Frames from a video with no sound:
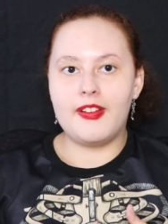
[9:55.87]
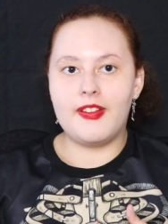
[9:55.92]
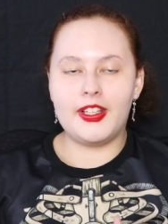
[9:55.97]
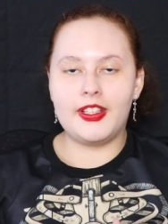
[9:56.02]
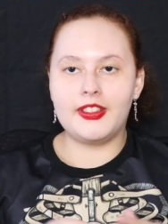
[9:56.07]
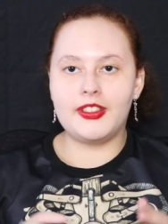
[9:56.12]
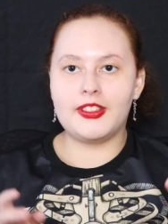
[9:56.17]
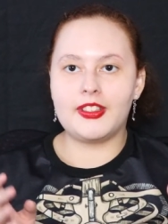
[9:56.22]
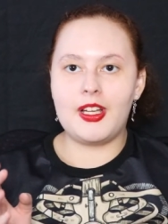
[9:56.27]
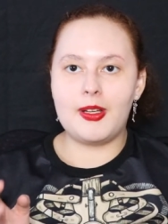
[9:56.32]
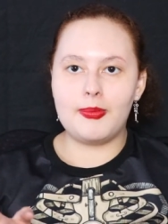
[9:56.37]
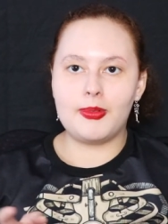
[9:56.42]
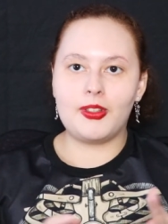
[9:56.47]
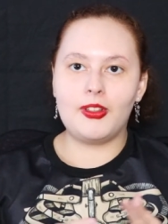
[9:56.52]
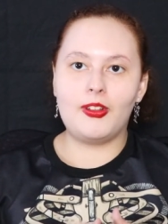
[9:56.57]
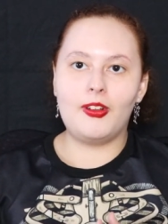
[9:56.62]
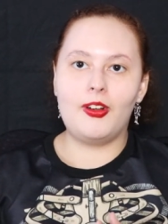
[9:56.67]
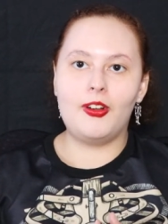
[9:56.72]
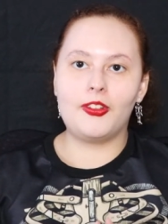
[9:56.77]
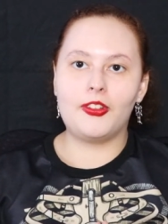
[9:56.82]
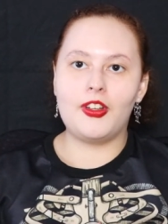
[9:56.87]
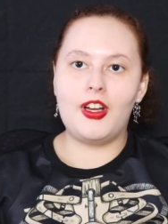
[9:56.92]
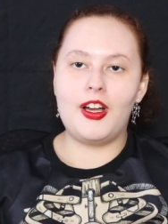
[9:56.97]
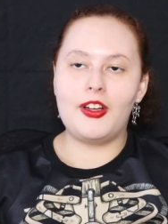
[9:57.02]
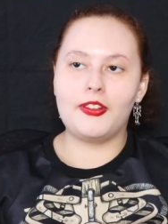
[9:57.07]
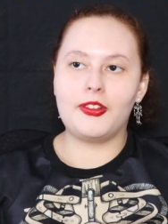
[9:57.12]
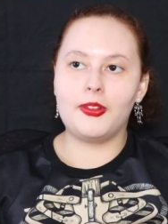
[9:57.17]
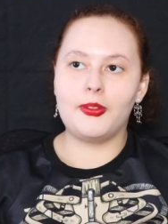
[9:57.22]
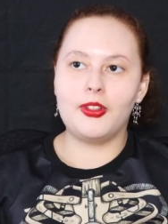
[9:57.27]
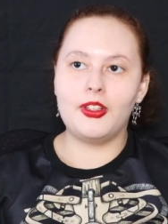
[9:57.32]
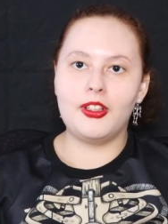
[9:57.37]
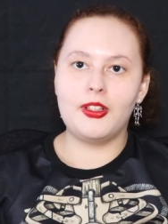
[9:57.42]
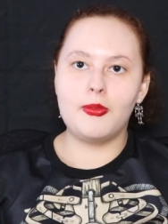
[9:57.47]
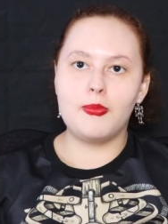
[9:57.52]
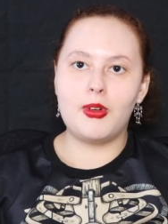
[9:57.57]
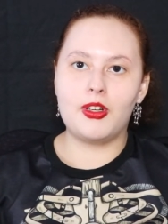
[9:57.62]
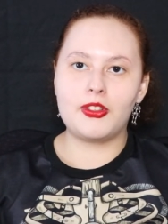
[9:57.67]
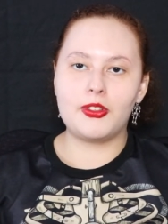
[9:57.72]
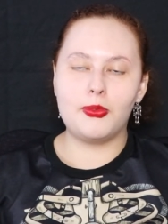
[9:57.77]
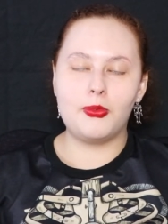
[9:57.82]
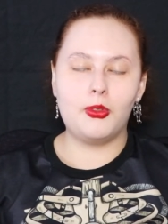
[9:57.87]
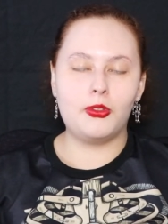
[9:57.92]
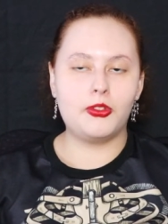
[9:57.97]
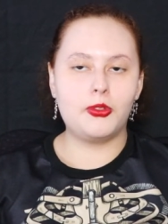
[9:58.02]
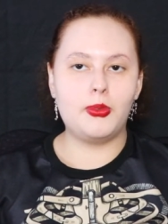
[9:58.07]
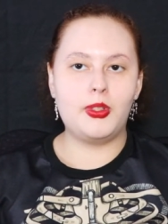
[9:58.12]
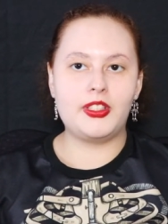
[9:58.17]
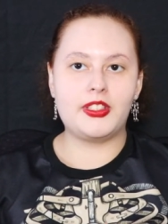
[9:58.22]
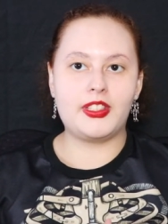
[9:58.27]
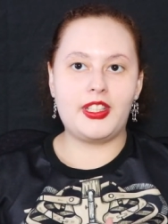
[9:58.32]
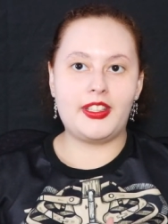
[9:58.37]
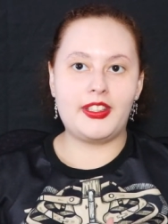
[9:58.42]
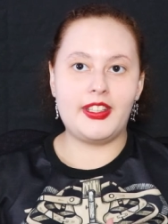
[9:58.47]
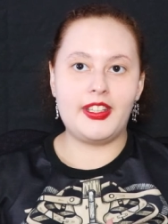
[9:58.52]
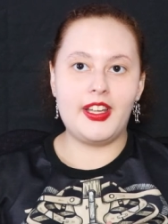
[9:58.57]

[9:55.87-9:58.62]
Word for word: And this episode also has a really wonderful twist at